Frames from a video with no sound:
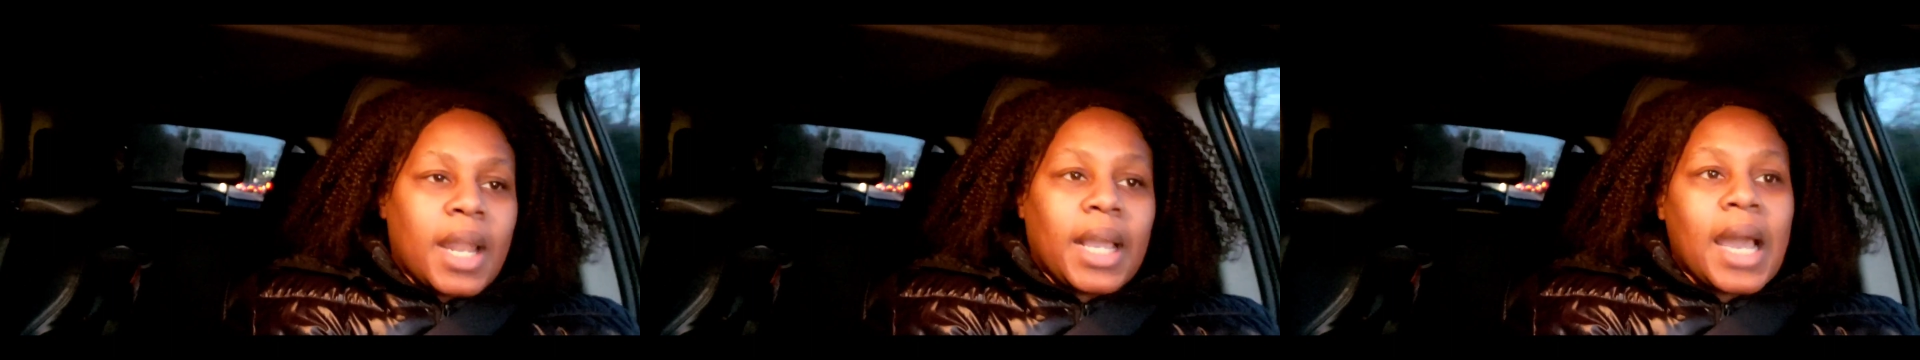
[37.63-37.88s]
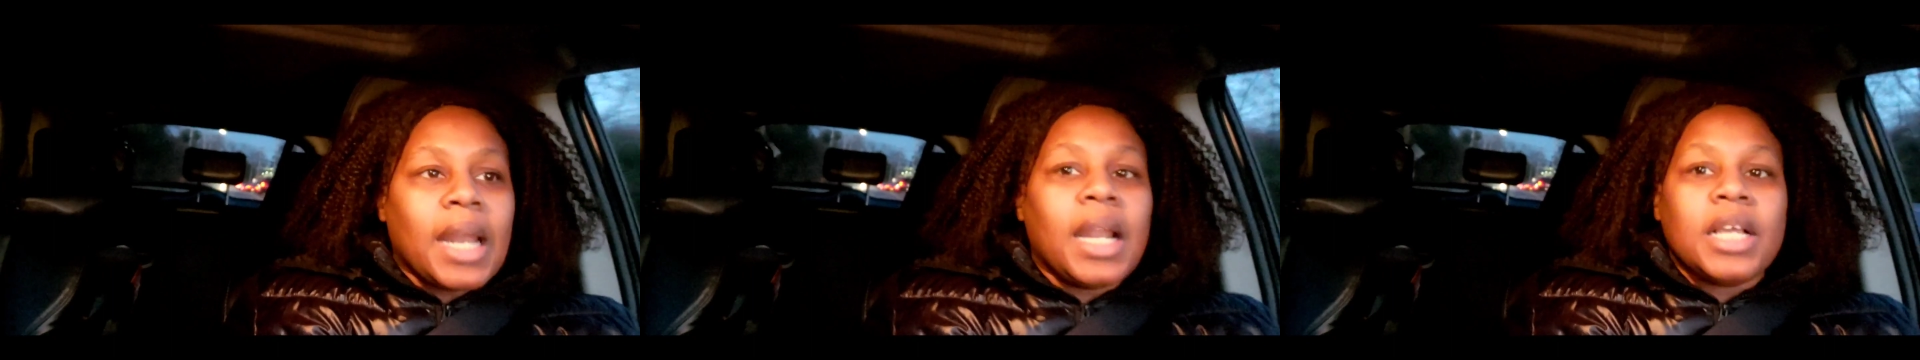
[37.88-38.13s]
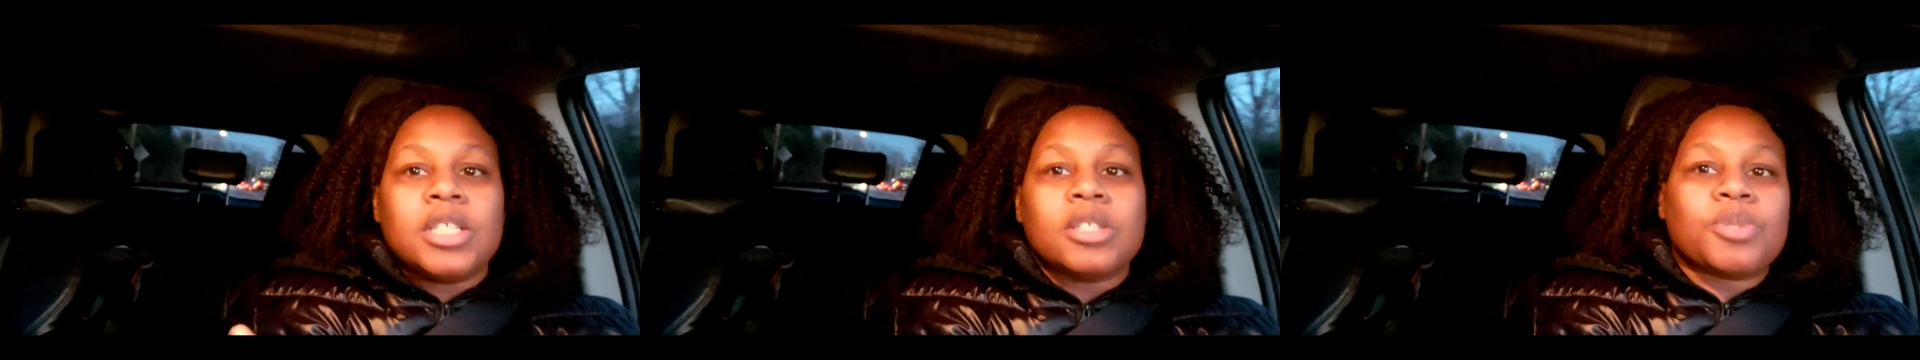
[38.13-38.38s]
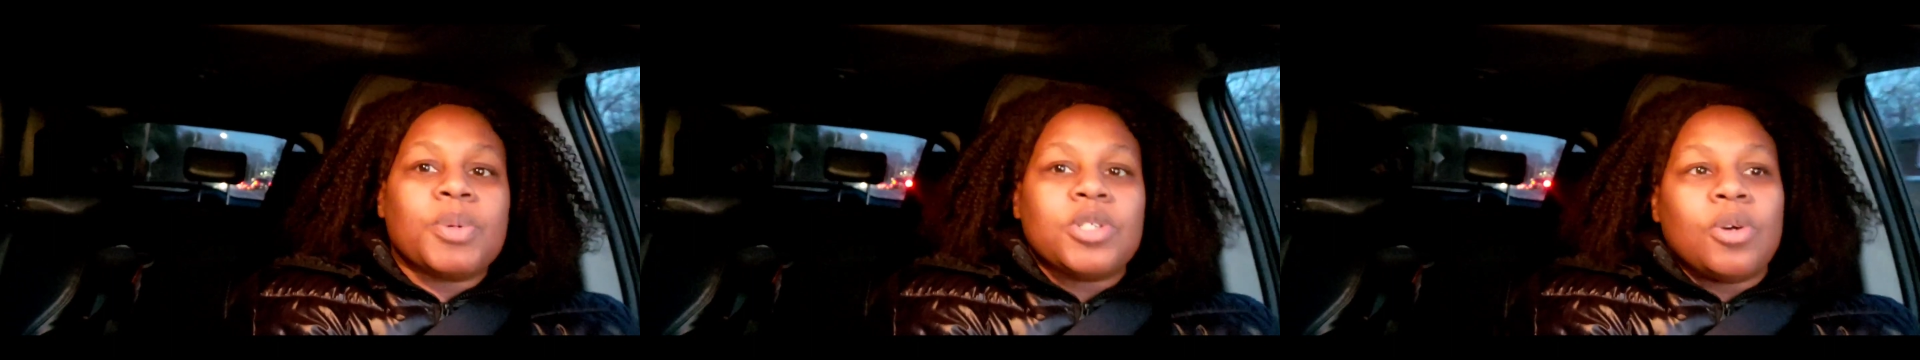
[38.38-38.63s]
I kind of like
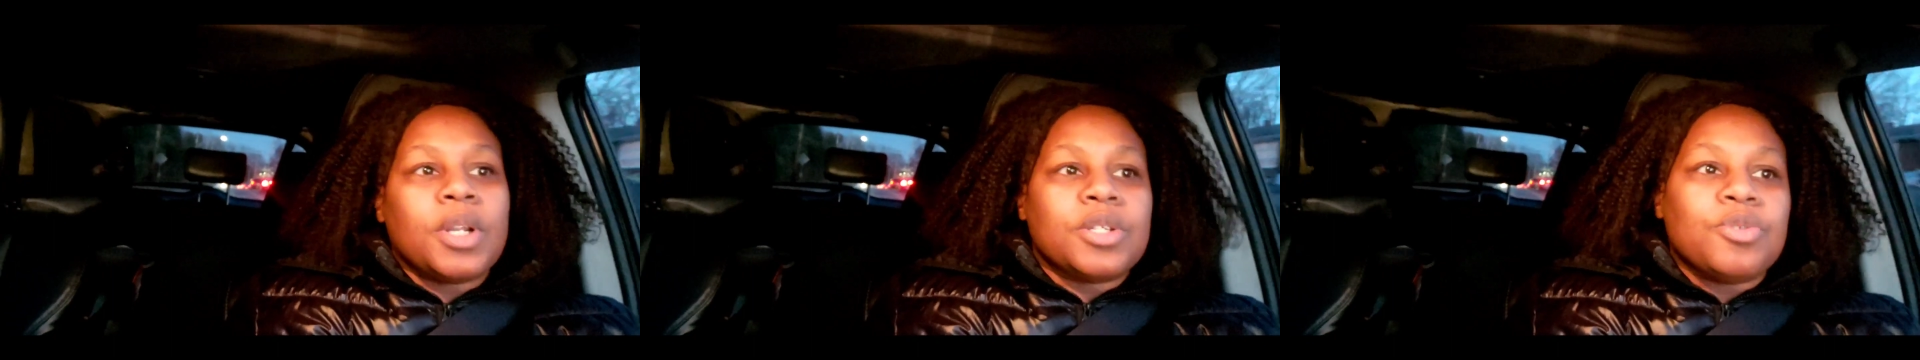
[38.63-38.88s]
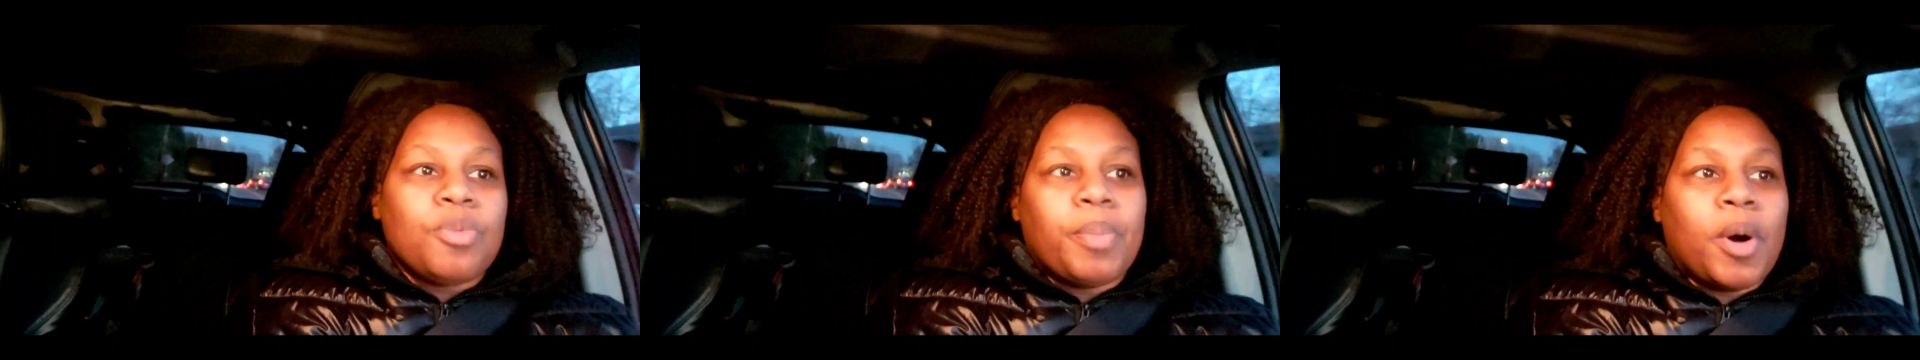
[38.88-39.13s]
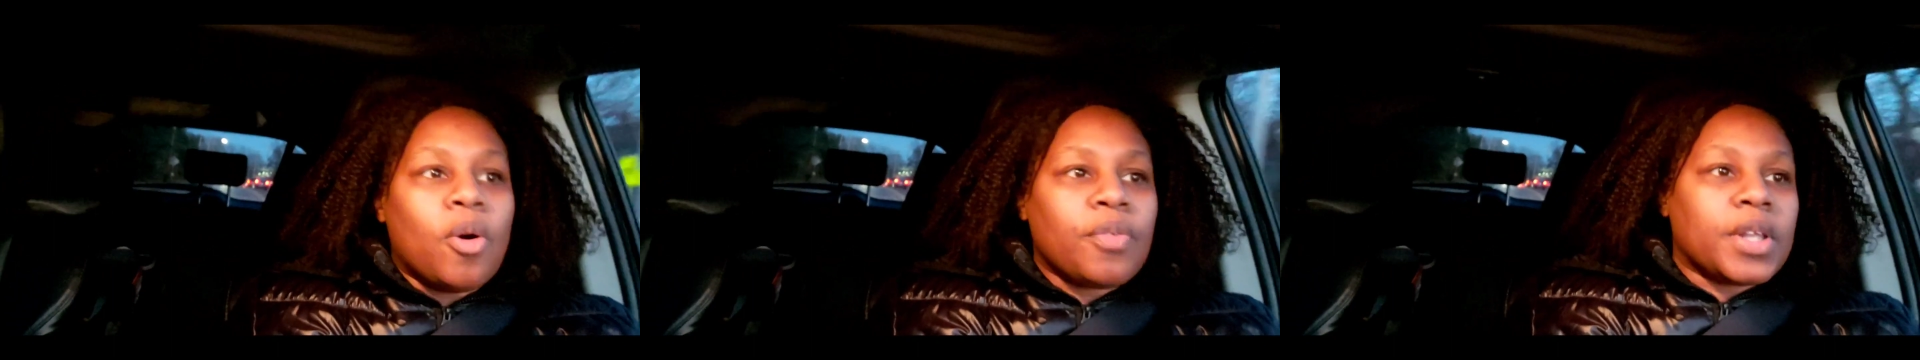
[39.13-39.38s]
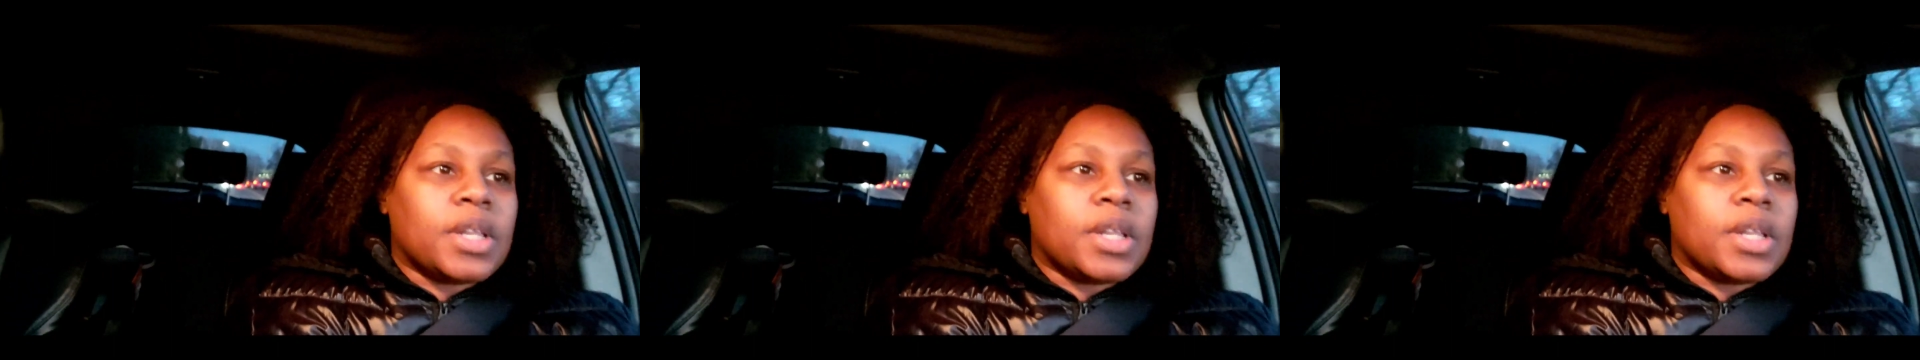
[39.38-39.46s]
to switch on and do both.